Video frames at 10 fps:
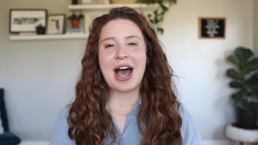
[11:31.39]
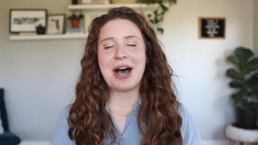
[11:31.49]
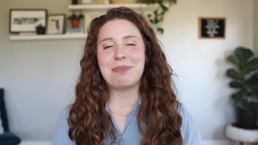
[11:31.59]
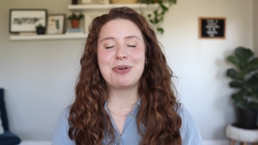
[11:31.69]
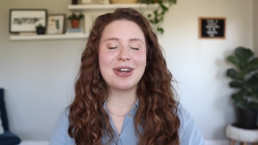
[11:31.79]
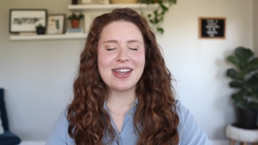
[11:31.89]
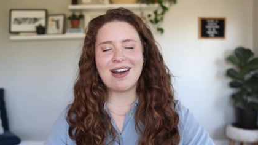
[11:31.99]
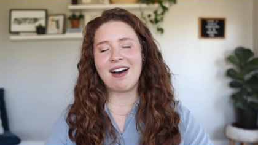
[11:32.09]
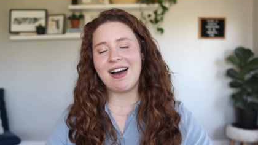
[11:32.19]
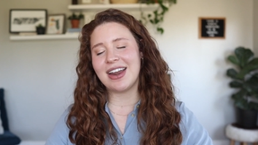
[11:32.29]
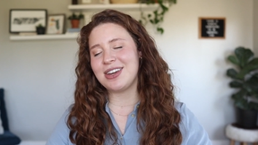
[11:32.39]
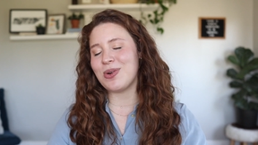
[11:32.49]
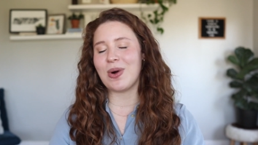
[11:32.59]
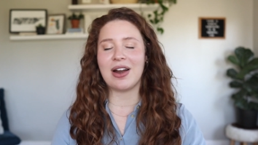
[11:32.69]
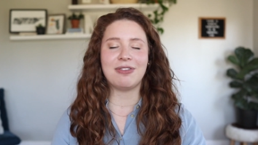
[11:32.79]
um, putting on
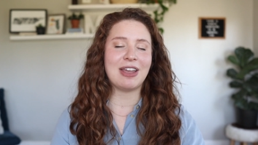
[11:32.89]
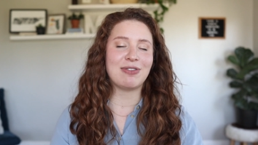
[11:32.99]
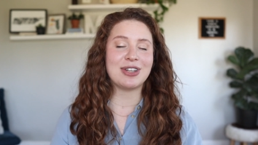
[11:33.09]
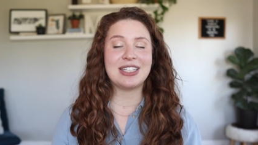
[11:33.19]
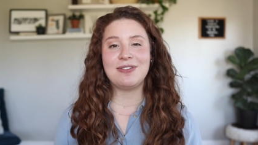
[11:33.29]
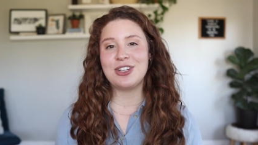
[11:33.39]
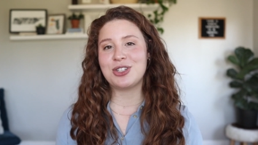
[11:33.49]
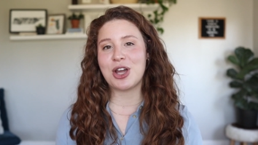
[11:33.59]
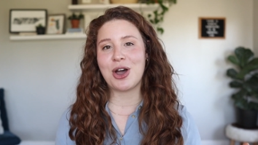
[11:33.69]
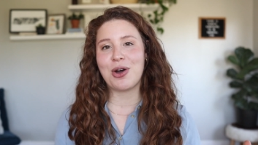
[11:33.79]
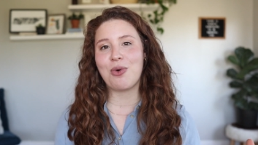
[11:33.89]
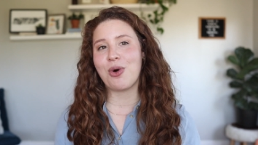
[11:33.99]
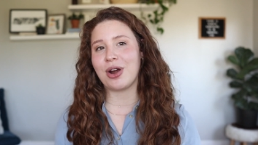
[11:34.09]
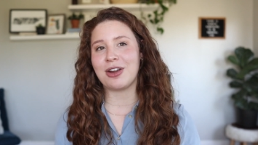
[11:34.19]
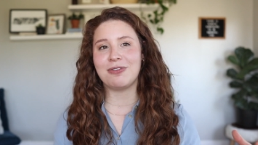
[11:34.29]
your favorite TV show
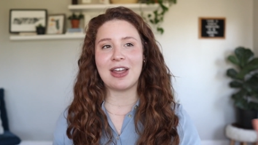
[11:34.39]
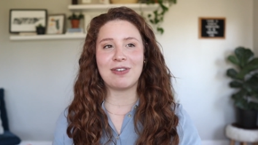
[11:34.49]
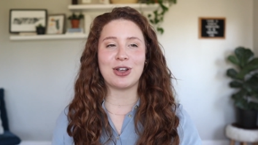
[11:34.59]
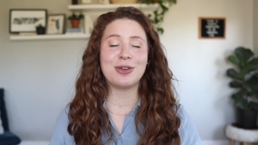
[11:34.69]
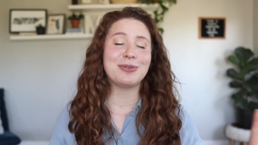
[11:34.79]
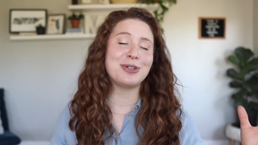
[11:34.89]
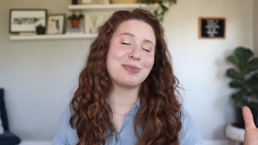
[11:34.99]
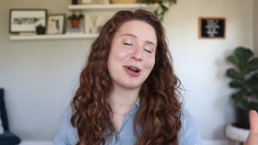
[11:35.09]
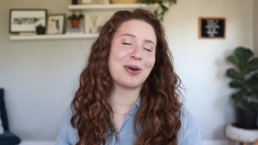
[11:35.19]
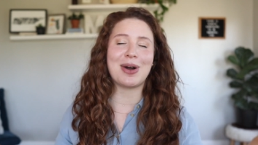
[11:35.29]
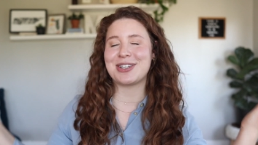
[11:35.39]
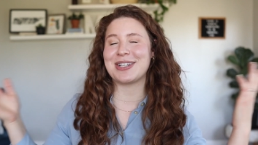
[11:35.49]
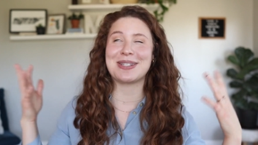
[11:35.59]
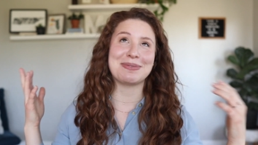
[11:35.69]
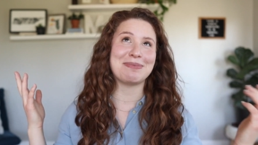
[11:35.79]
or your favorite YouTuber,
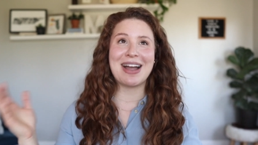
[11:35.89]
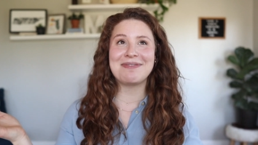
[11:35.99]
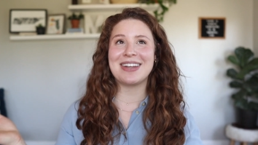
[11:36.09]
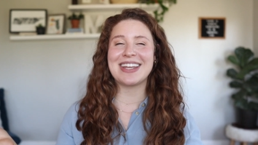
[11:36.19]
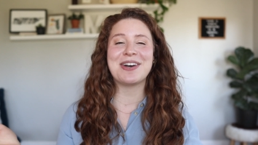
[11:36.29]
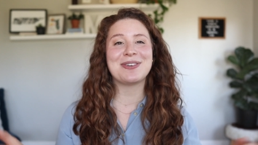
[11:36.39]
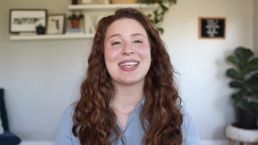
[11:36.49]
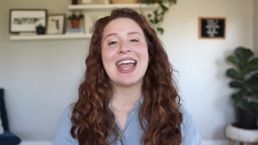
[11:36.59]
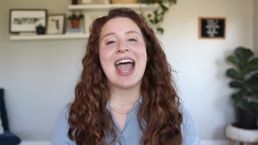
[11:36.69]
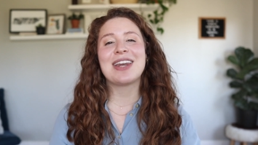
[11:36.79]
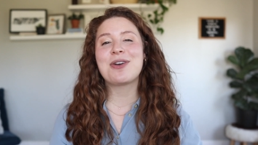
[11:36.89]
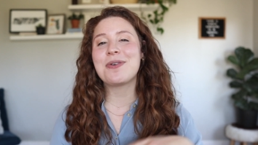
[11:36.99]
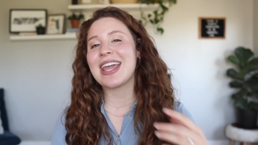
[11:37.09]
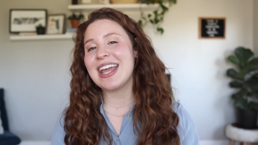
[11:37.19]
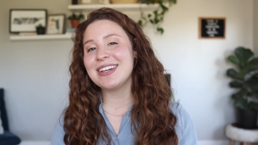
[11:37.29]
watching some of my videos, and
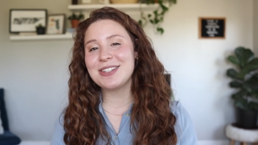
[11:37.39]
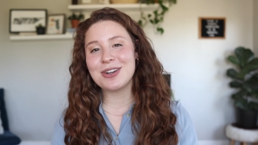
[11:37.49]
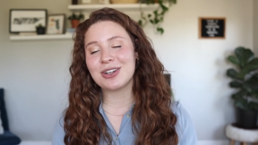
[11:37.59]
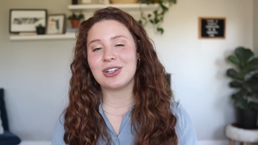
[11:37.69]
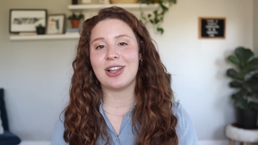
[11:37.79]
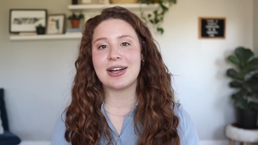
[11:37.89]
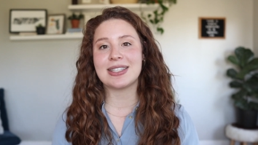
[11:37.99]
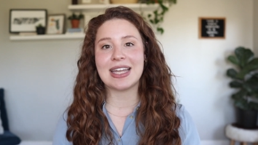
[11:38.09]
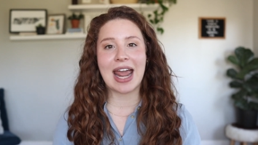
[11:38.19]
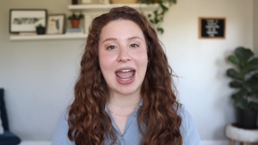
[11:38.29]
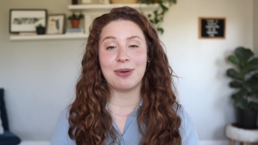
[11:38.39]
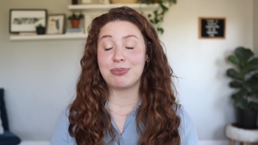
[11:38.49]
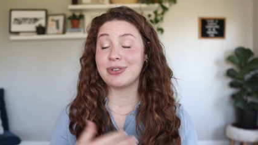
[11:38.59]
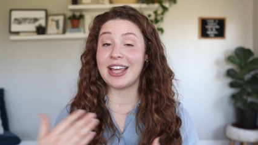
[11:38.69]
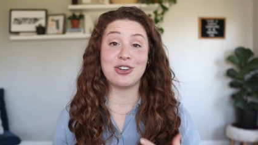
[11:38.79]
going into your closet and
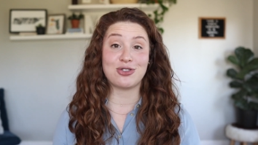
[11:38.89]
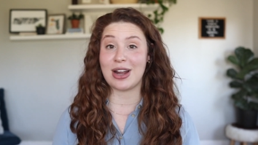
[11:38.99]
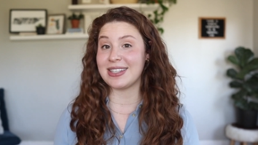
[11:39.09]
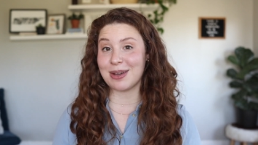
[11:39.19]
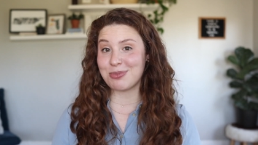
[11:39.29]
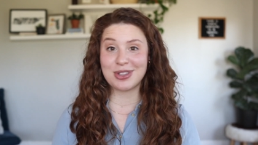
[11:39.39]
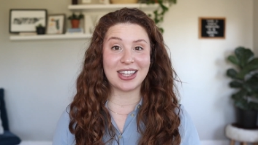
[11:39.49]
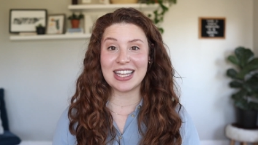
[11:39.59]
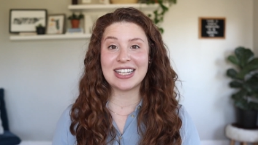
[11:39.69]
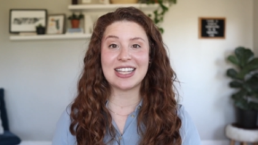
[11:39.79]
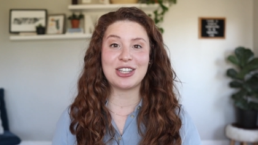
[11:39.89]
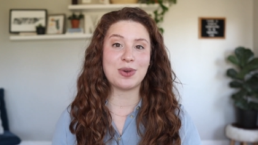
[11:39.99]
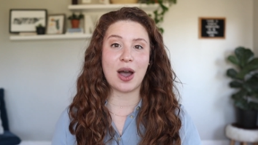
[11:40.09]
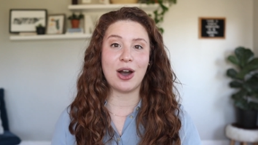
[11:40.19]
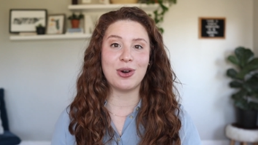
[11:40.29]
playing dress up with the things that
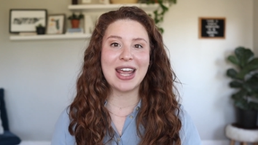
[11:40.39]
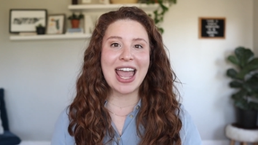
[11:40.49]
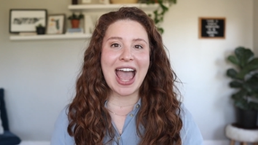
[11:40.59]
you own